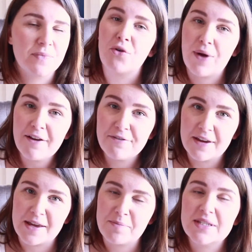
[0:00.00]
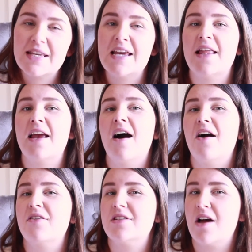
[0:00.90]
graphemes, and they
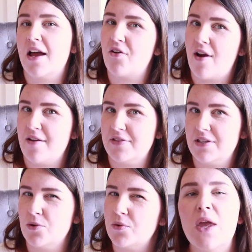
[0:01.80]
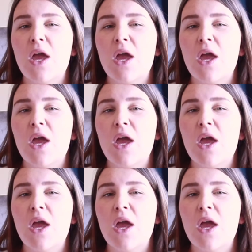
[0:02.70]
are digraphs.